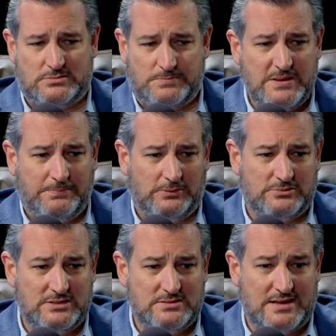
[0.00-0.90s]
the people who
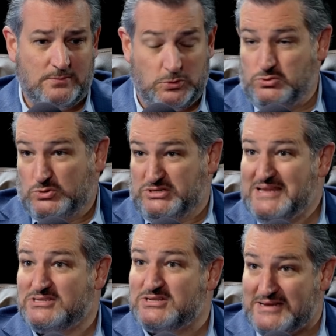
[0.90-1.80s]
did that were
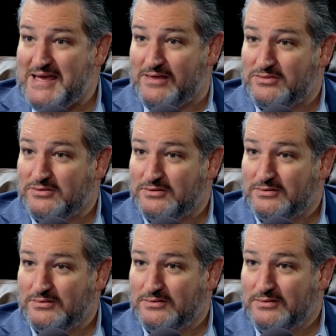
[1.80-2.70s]
sentenced to death.
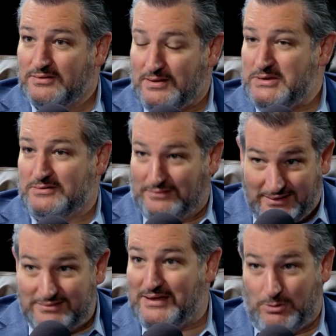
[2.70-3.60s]
I mean,
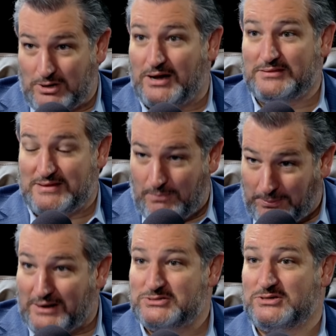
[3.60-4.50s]
like, they were caught, they were
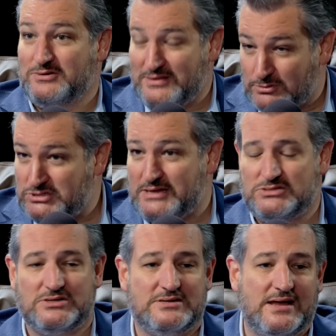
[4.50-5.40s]
prosecuted, they were
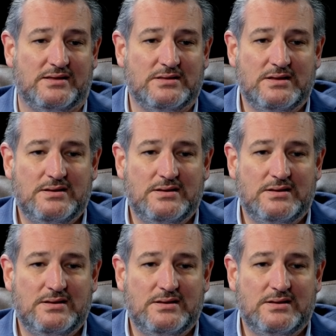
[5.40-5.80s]
sentenced to death.